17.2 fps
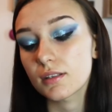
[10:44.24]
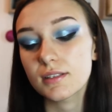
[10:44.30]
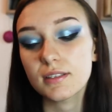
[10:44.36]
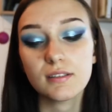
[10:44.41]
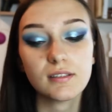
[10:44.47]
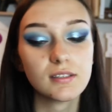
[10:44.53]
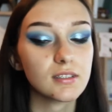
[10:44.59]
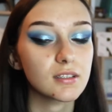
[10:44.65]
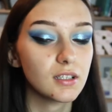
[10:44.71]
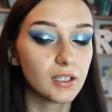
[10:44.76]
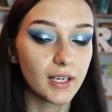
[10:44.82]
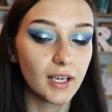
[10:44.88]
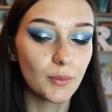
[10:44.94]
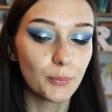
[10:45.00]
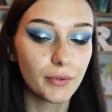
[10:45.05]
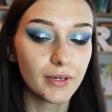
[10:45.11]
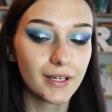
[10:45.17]
Seriously, look
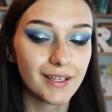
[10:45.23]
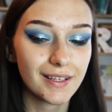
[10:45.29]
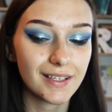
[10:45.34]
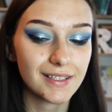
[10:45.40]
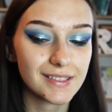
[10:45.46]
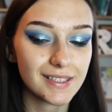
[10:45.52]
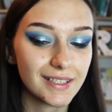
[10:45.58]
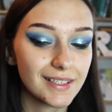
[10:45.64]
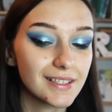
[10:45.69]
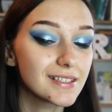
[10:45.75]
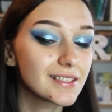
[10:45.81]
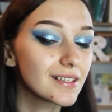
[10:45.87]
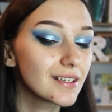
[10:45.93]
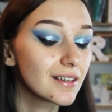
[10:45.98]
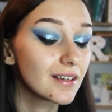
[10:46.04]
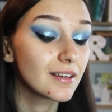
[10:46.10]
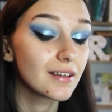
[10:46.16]
how pretty this is.
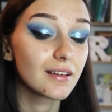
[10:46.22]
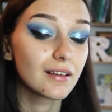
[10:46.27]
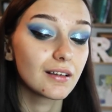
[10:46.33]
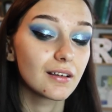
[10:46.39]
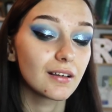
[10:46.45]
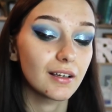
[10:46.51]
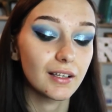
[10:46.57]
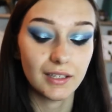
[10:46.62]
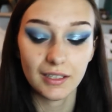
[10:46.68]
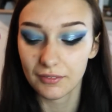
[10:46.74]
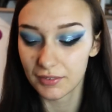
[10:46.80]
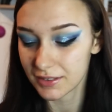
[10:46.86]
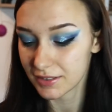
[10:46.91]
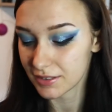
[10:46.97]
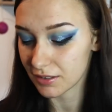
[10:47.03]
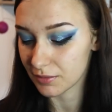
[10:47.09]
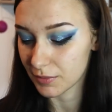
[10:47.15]
I love it
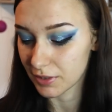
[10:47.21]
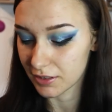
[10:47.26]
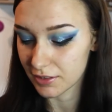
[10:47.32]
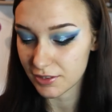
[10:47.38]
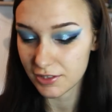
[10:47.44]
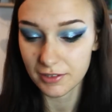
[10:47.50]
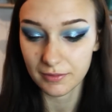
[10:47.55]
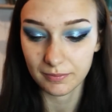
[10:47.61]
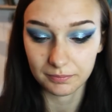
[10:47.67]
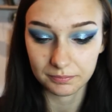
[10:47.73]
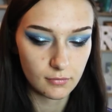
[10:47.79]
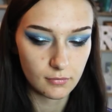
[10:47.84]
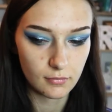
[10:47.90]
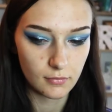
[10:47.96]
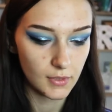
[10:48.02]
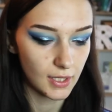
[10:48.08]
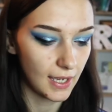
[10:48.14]
so much.
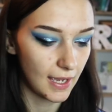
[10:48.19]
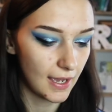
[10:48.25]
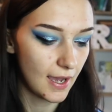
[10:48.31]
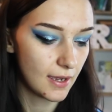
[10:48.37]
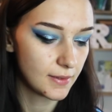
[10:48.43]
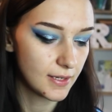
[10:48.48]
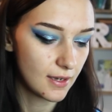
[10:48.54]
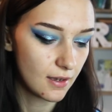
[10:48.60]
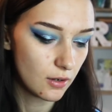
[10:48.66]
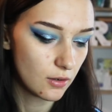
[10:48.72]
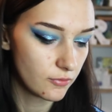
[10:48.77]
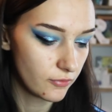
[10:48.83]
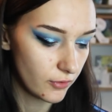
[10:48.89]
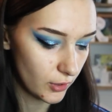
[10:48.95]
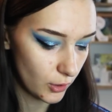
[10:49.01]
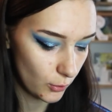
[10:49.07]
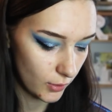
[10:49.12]
Okay, I'm now
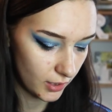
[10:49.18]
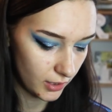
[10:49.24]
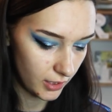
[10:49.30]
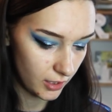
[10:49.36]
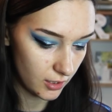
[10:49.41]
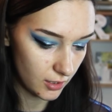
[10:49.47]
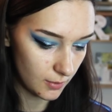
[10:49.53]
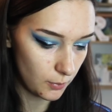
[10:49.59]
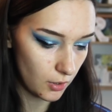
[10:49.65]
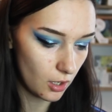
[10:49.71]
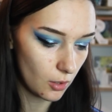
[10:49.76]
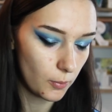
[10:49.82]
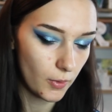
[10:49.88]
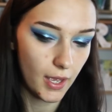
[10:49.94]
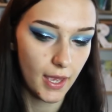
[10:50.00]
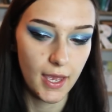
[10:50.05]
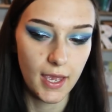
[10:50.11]
very quickly going to pop
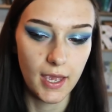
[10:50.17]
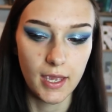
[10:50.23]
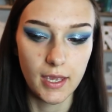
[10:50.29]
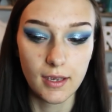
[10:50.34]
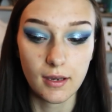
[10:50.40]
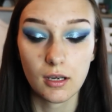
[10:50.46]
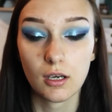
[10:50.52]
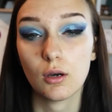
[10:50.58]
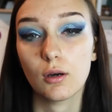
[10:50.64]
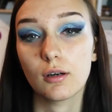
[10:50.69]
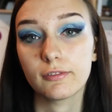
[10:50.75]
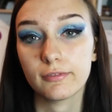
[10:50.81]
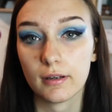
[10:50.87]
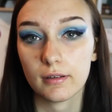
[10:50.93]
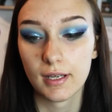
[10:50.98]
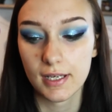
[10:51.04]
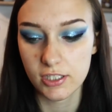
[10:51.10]
a coat of
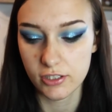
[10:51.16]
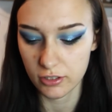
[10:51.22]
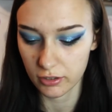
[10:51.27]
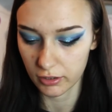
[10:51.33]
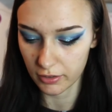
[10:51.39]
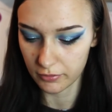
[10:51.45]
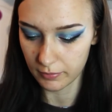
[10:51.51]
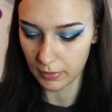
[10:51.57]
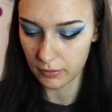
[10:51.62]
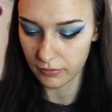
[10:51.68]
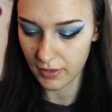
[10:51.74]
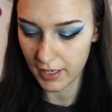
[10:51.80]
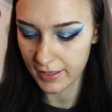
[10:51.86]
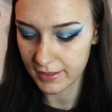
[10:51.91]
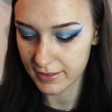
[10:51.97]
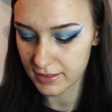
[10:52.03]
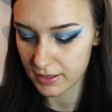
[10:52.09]
foundation all over my
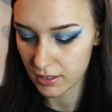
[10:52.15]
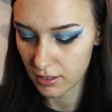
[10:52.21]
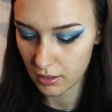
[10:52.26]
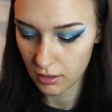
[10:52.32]
face.